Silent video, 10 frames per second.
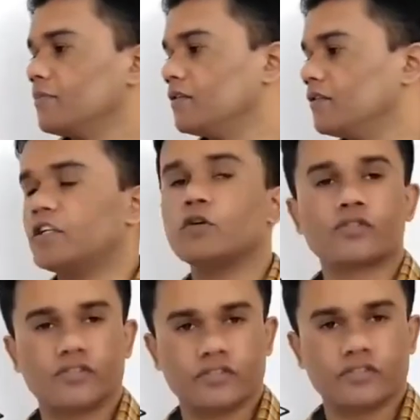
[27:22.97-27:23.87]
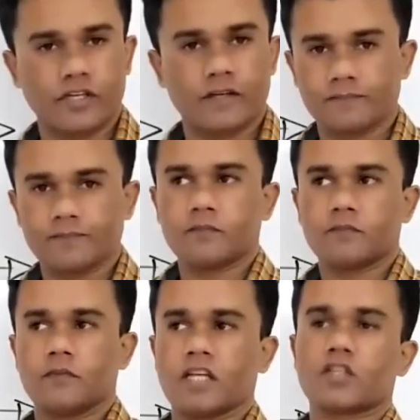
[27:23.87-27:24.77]
we use.
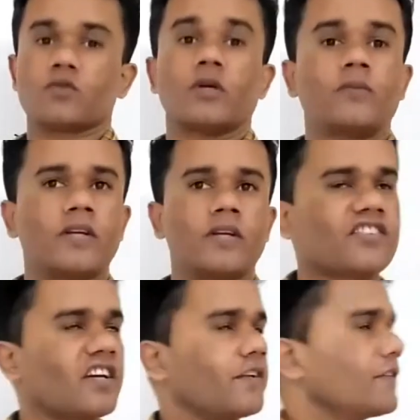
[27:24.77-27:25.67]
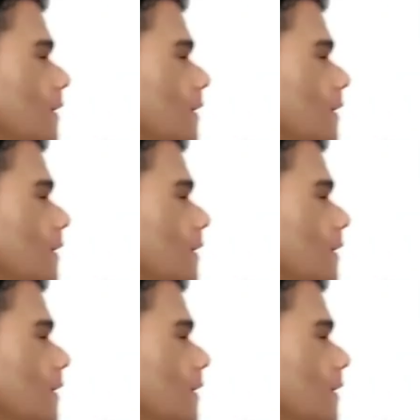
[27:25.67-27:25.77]
Last week we discussed it.